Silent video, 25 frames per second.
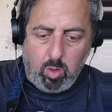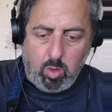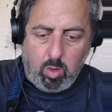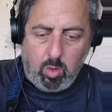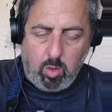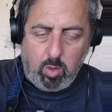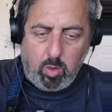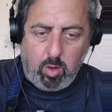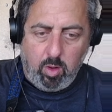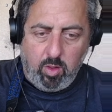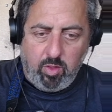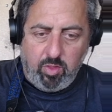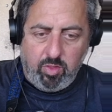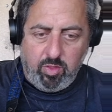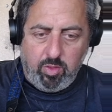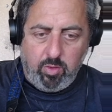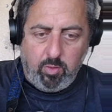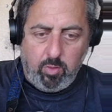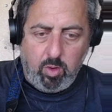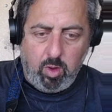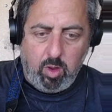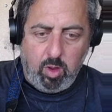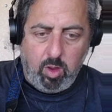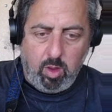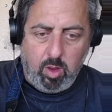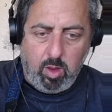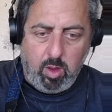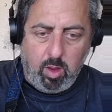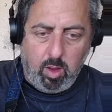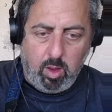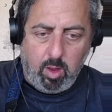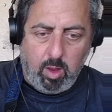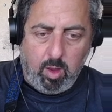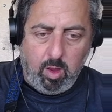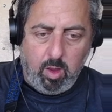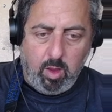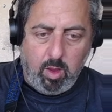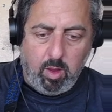right, 3
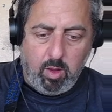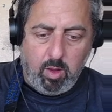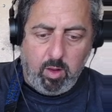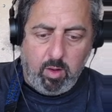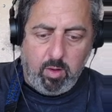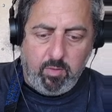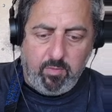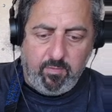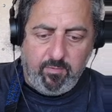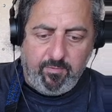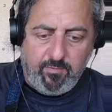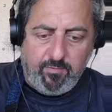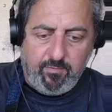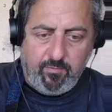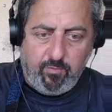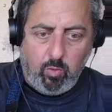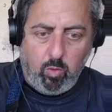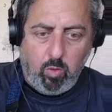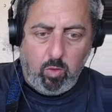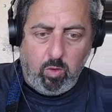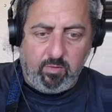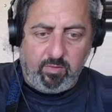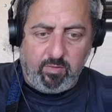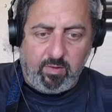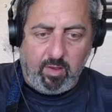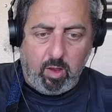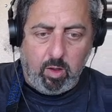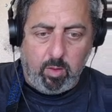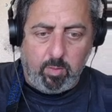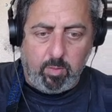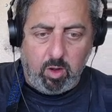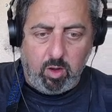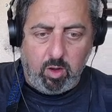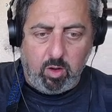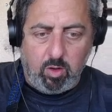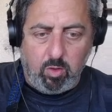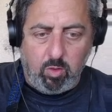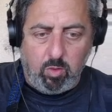and 4 is how I'm
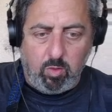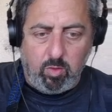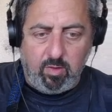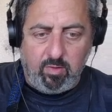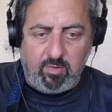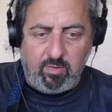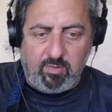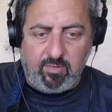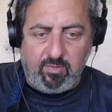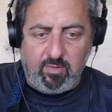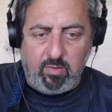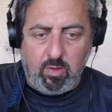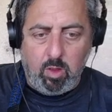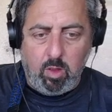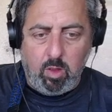going to do this.